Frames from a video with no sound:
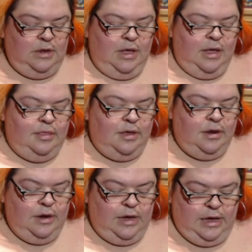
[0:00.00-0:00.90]
And then
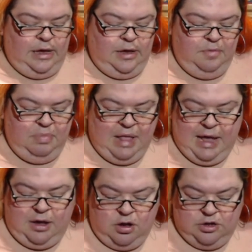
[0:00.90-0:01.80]
a black
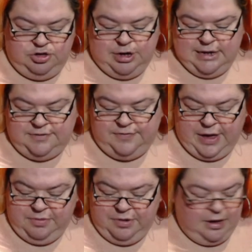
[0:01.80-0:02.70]
contrast
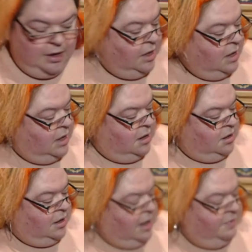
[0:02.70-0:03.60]
fabric, and I'll
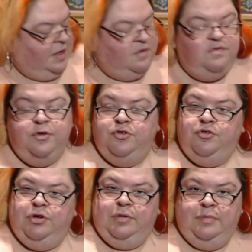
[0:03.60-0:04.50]
have that fur
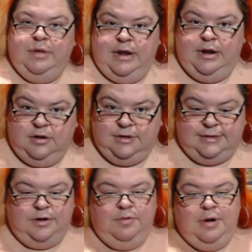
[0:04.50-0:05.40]
trim, and it'll
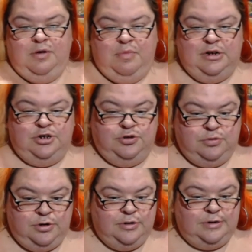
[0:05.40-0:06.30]
sit around my
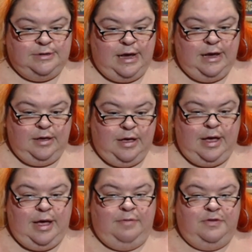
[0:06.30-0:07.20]
shoulders like I
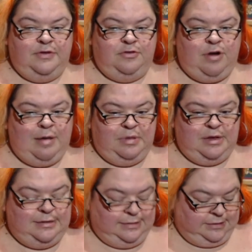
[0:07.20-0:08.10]
have the
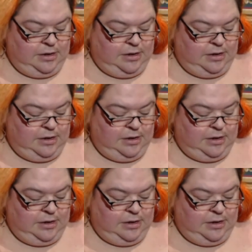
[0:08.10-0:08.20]
strapless